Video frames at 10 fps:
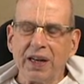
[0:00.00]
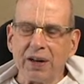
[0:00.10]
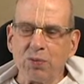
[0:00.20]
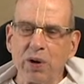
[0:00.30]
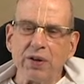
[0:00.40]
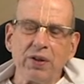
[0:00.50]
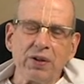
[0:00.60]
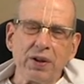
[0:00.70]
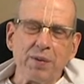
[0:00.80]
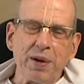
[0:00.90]
And one of
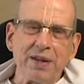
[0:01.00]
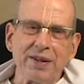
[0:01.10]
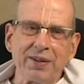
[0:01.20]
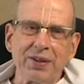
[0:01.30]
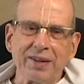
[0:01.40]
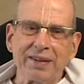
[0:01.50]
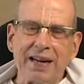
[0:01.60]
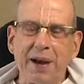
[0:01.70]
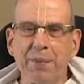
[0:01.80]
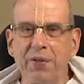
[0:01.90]
the amazing things that
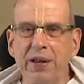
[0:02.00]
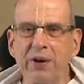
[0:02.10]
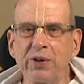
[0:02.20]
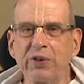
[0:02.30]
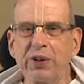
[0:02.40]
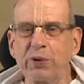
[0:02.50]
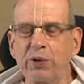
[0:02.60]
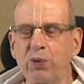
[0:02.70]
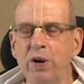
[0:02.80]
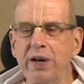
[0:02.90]
happened there is there
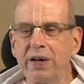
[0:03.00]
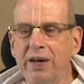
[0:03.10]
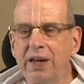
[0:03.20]
was one